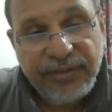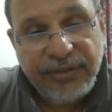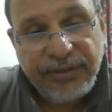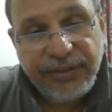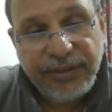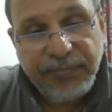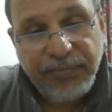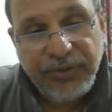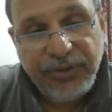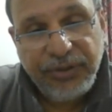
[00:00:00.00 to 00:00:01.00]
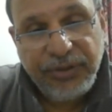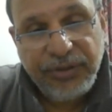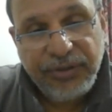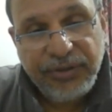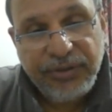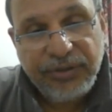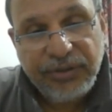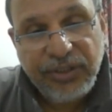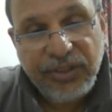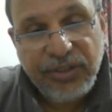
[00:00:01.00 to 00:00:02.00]
FCP is
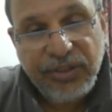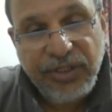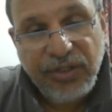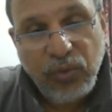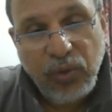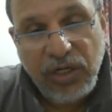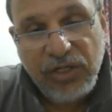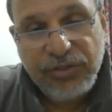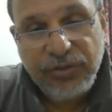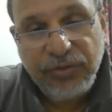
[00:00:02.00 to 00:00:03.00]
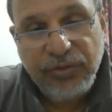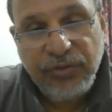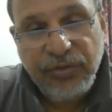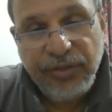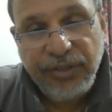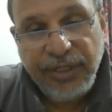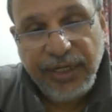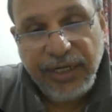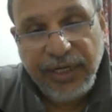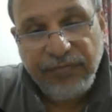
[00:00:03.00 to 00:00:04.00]
equal to
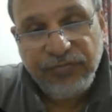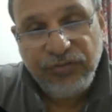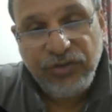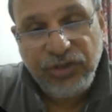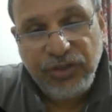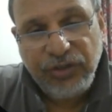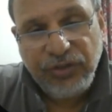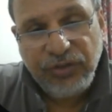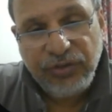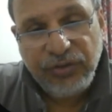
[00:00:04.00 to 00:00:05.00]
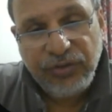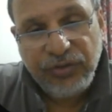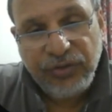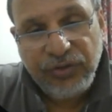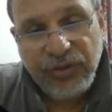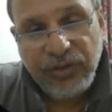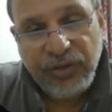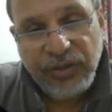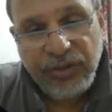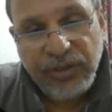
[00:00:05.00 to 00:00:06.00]
Fg.
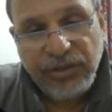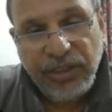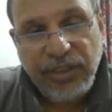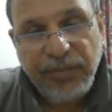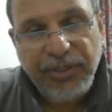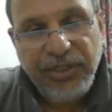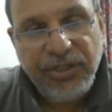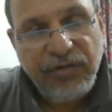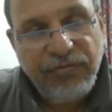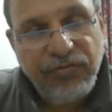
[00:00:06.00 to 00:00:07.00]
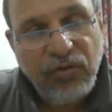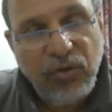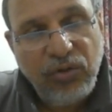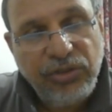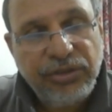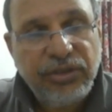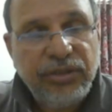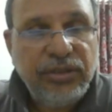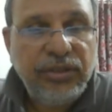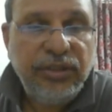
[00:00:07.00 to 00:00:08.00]
The centripetal force
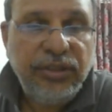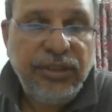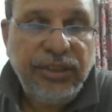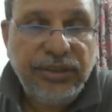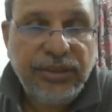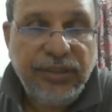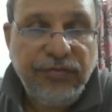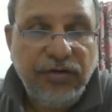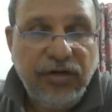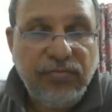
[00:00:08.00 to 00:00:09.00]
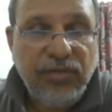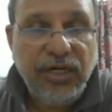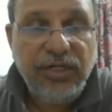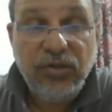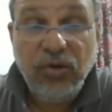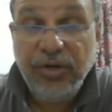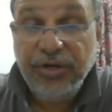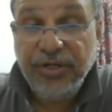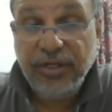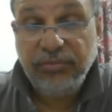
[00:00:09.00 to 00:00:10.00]
is given by not
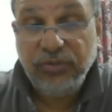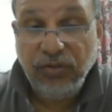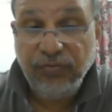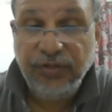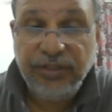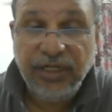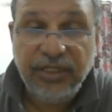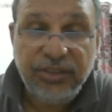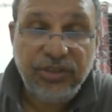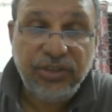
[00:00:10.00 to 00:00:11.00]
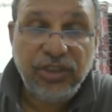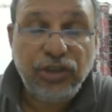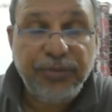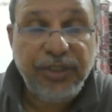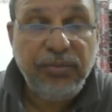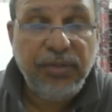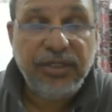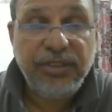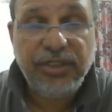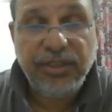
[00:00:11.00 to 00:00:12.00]
in terms of the tangential speed but
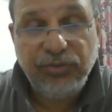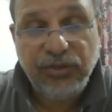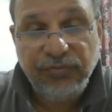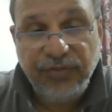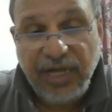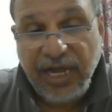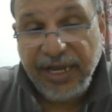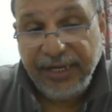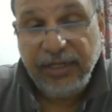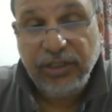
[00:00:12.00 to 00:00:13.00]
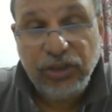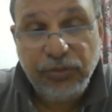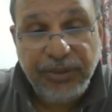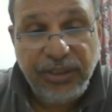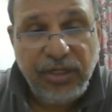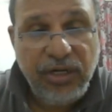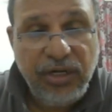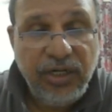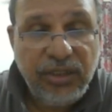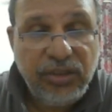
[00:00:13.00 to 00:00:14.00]
in terms of the angular speed.
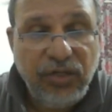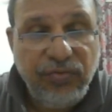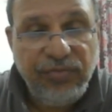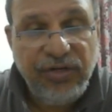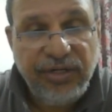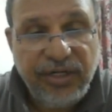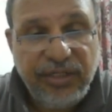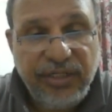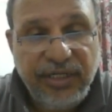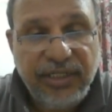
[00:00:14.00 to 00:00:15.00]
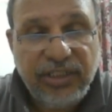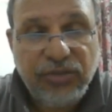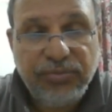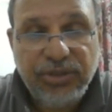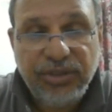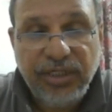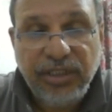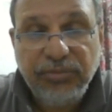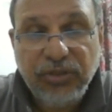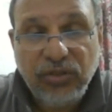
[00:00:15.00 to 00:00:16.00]
So we will get the expression
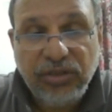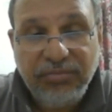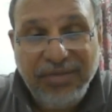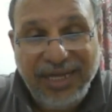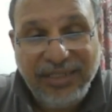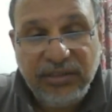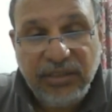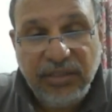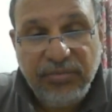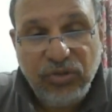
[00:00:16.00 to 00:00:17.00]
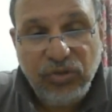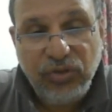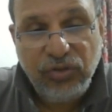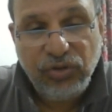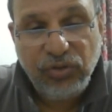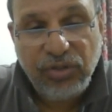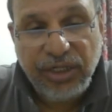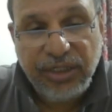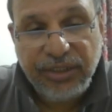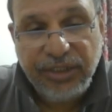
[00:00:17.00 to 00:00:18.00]
as, because the mass is m2, you should
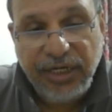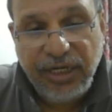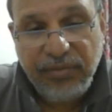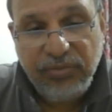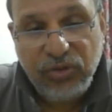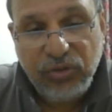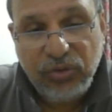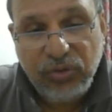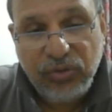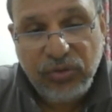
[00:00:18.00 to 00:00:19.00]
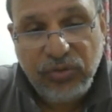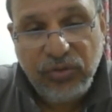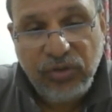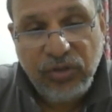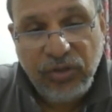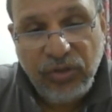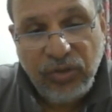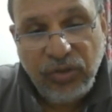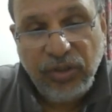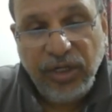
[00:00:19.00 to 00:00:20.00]
write m2,
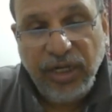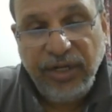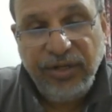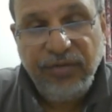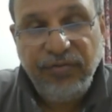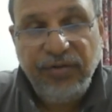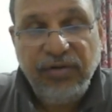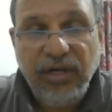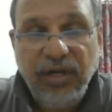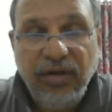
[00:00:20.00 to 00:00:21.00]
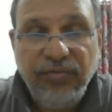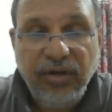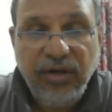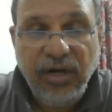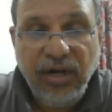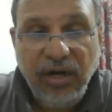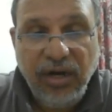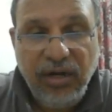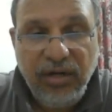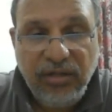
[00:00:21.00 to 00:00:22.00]
and then we will have the
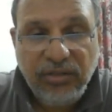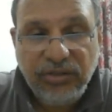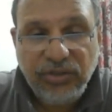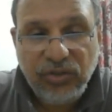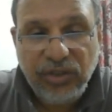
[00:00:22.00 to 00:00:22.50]
r, so